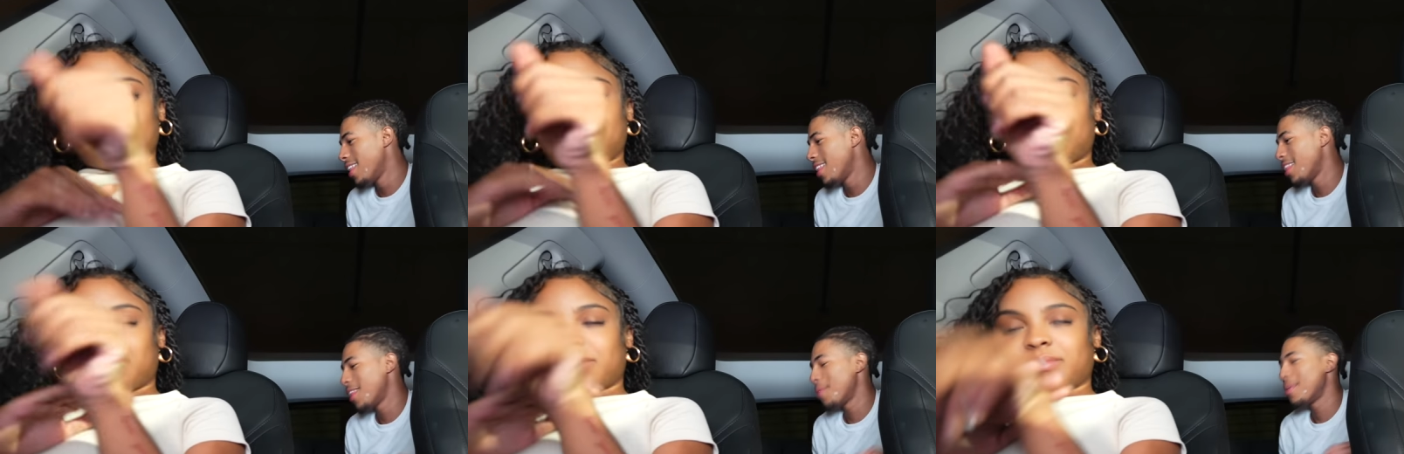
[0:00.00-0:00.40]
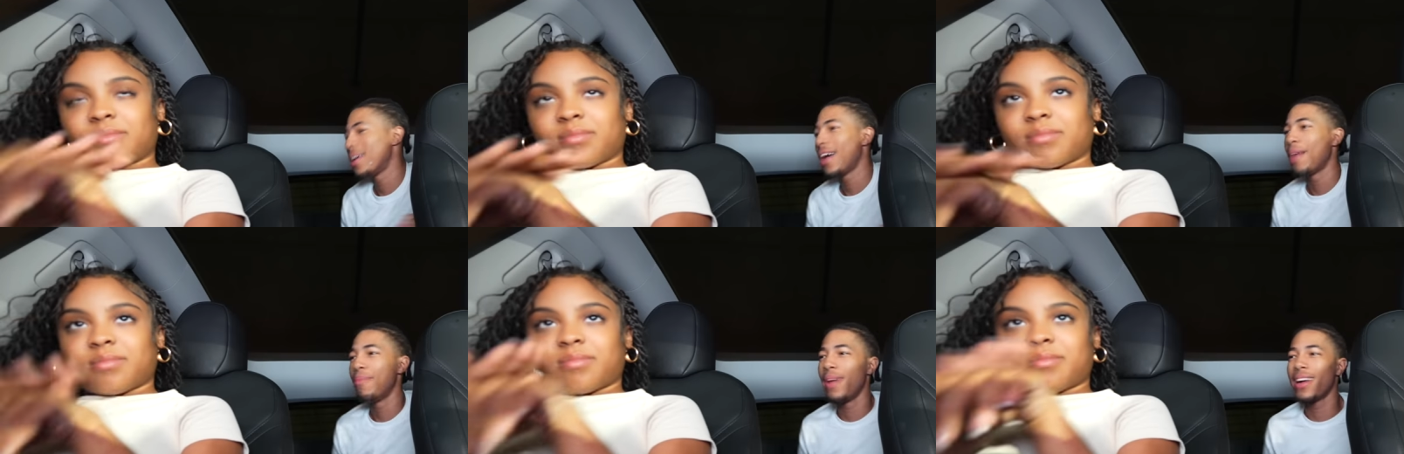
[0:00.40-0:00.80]
Speaker 1: Let me
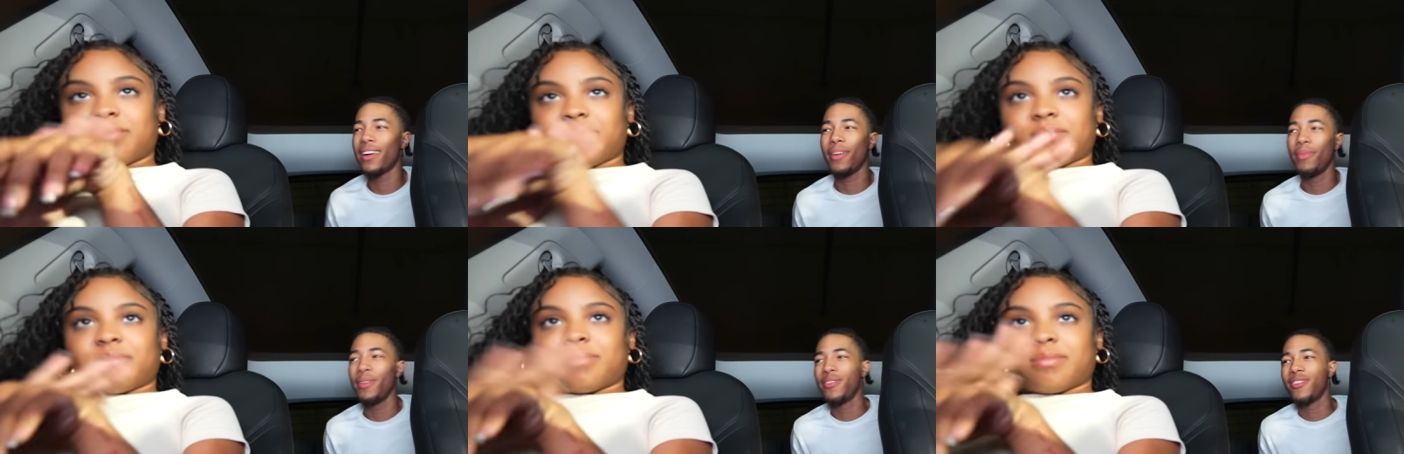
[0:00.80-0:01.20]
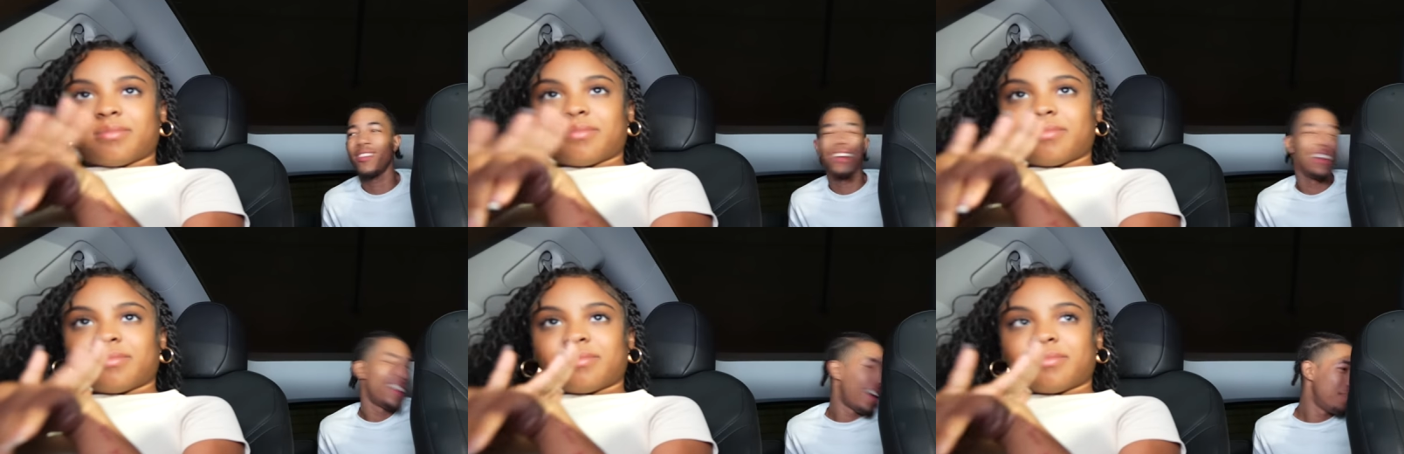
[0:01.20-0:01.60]
hop back up in
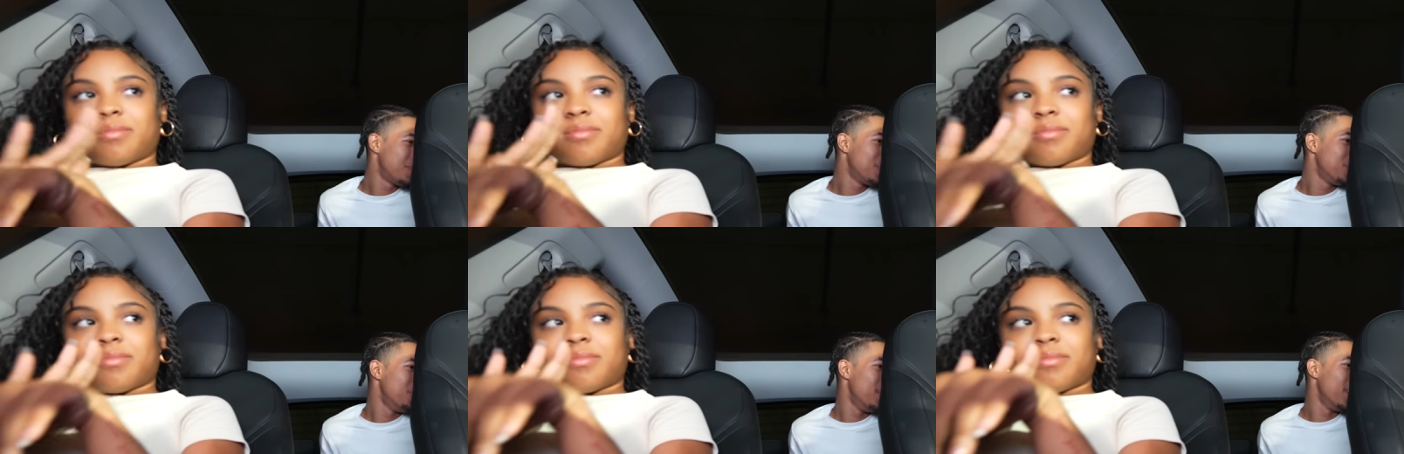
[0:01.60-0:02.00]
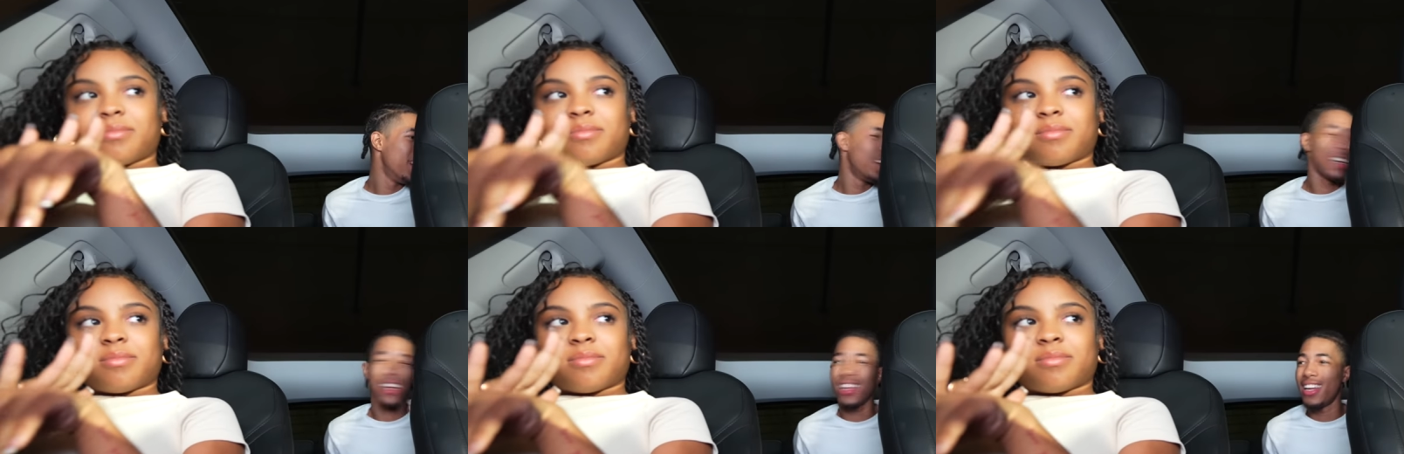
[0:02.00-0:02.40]
front. I'm too
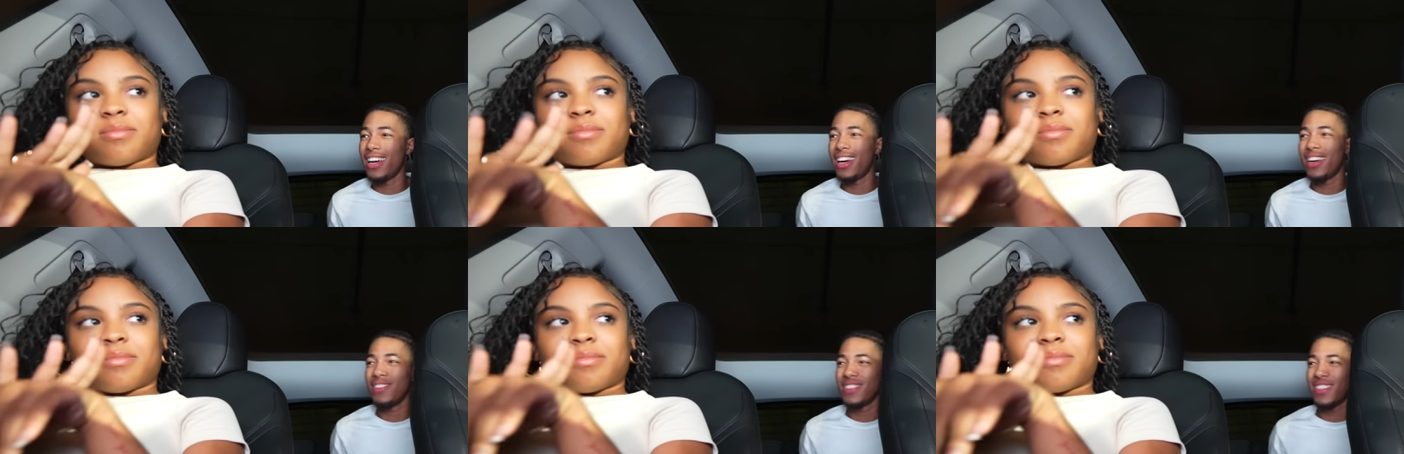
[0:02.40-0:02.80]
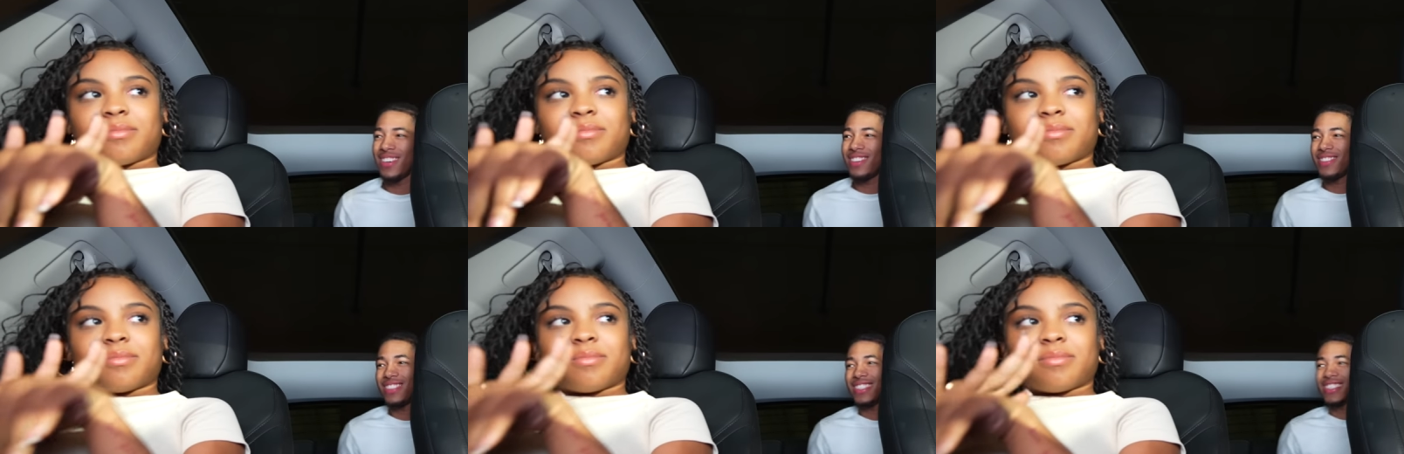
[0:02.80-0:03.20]
big to climb, so
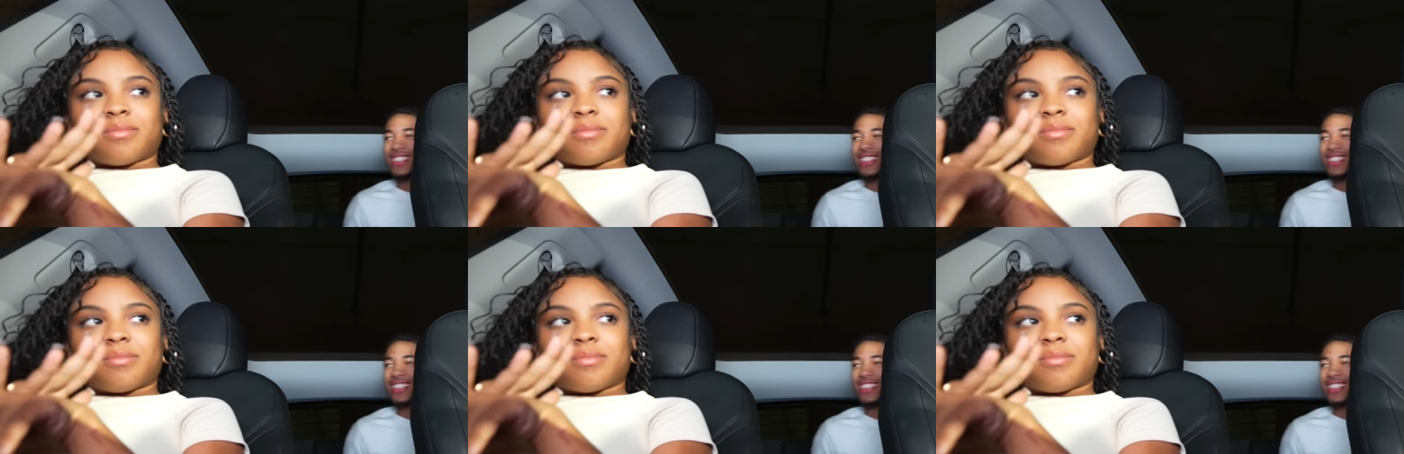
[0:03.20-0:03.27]
I'm just